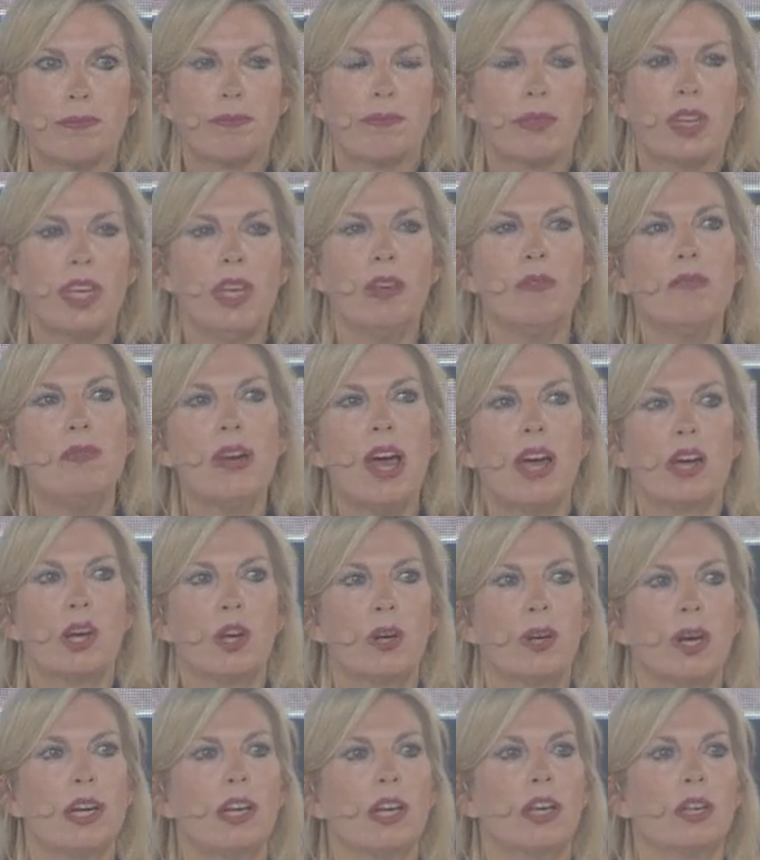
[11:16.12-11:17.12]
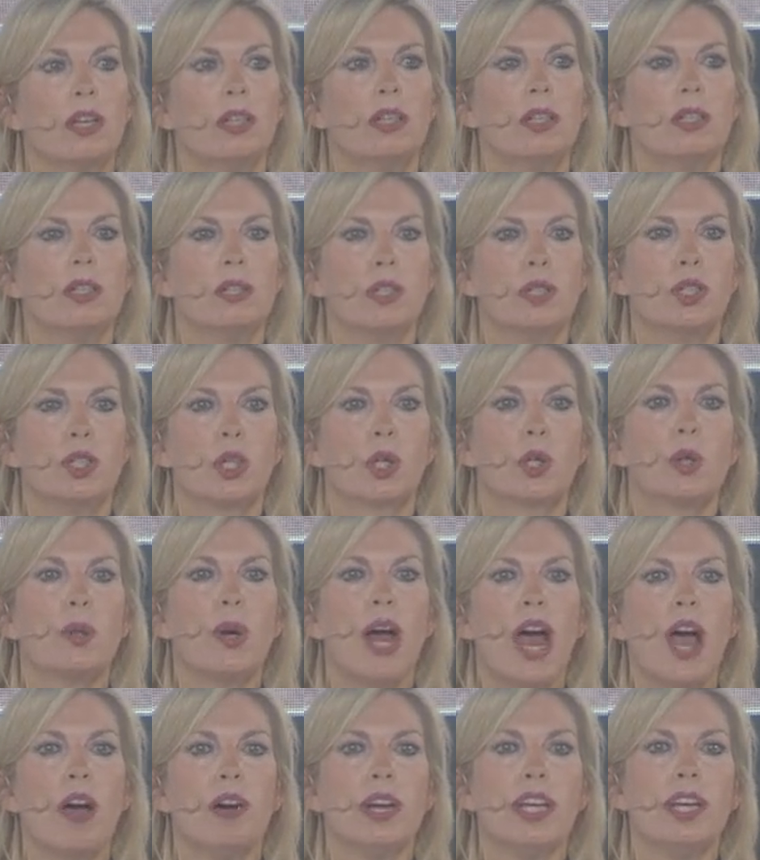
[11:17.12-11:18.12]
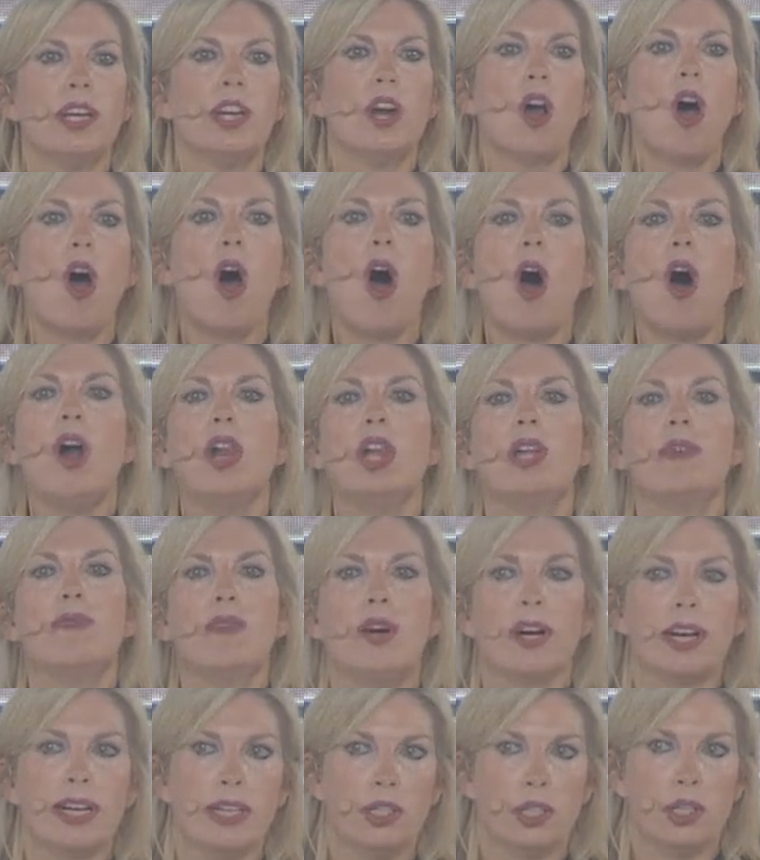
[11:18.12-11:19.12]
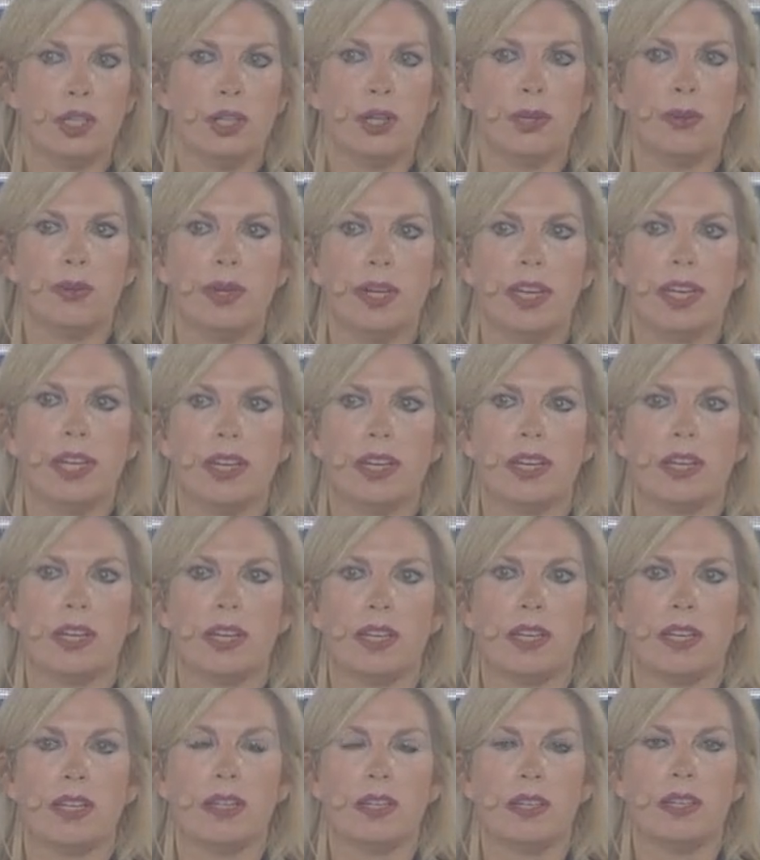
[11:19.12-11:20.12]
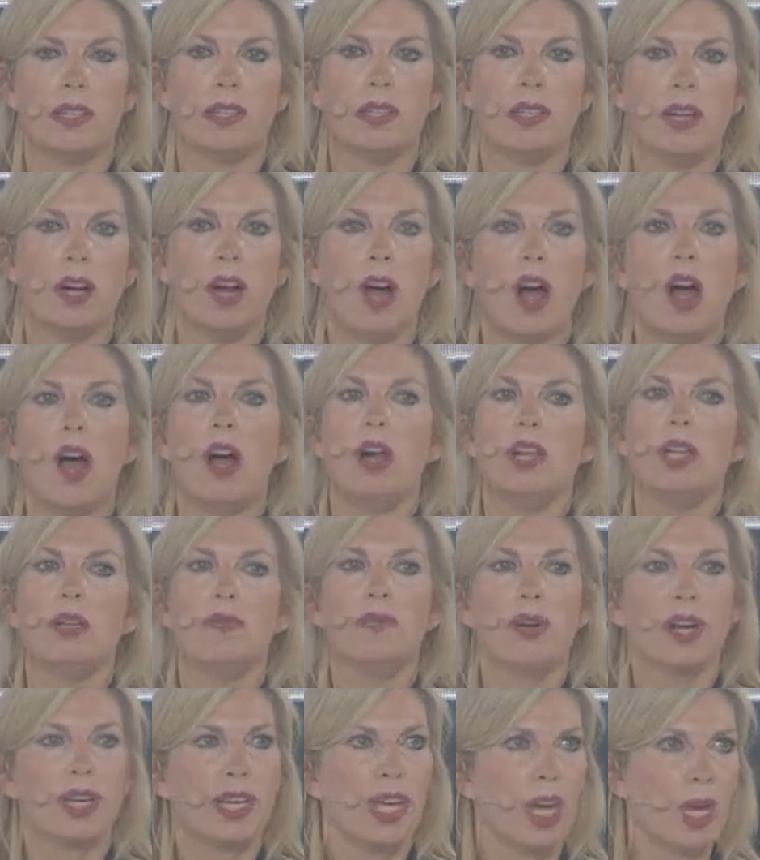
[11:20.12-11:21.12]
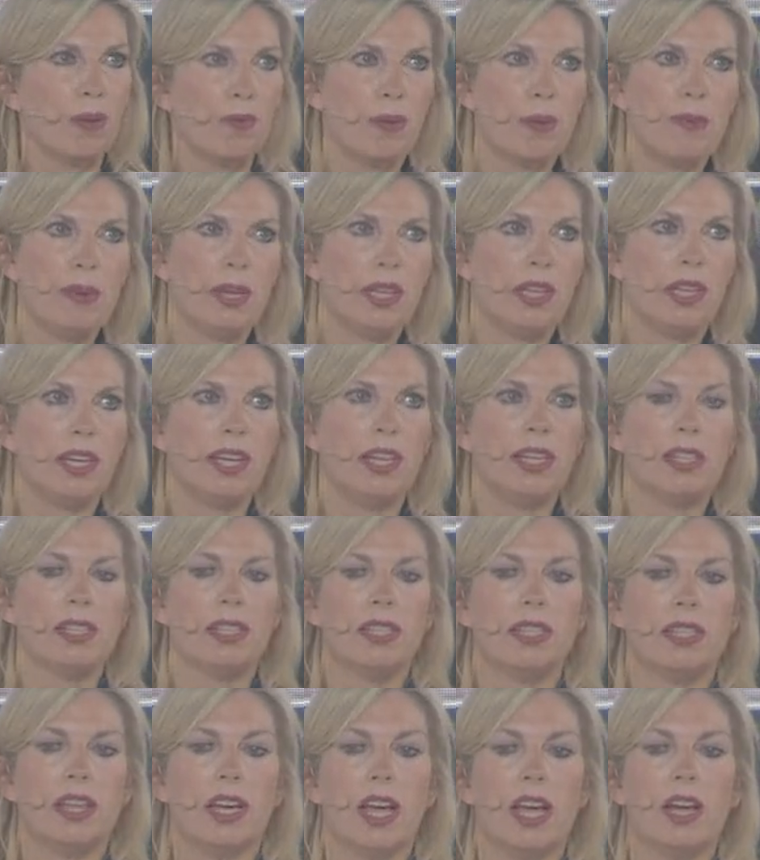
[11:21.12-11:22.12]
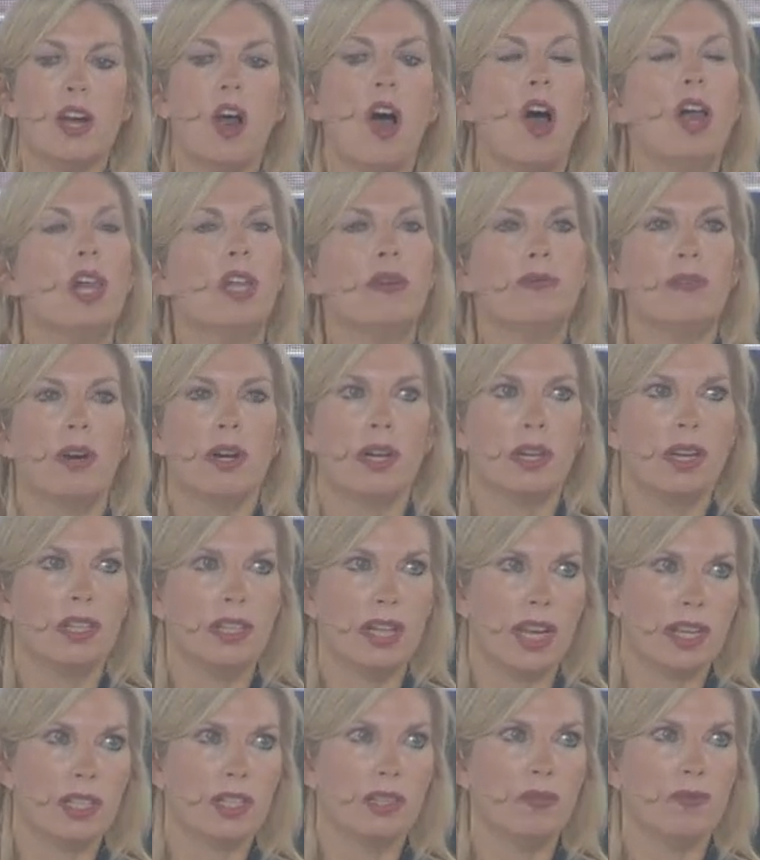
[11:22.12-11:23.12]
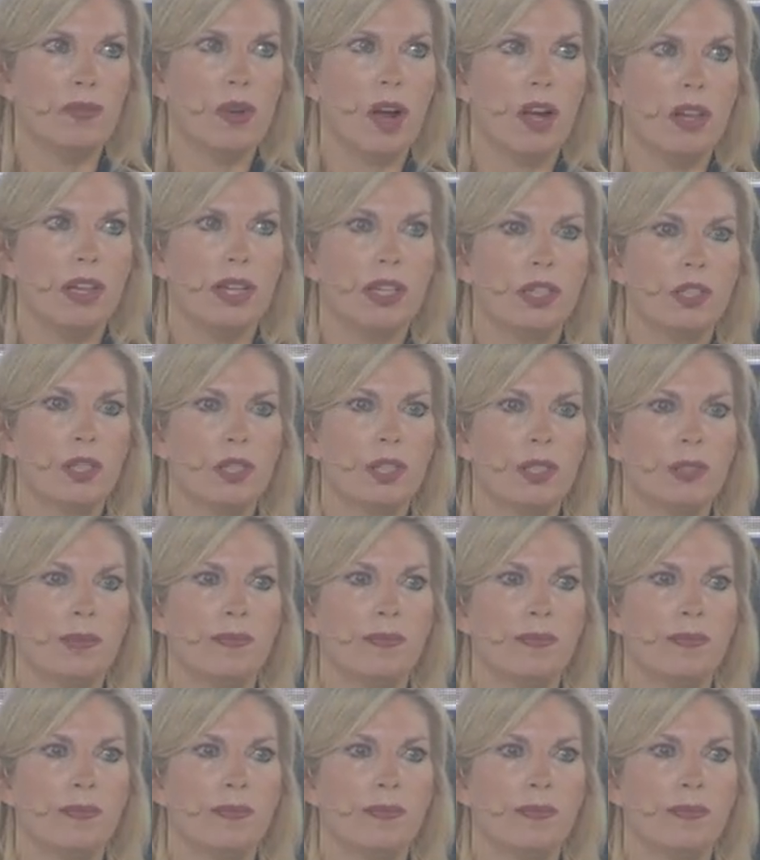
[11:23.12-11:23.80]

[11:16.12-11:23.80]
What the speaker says: if not critical, to crowd in all of our ingenuity, all of our capabilities, and all of our collective knowledge.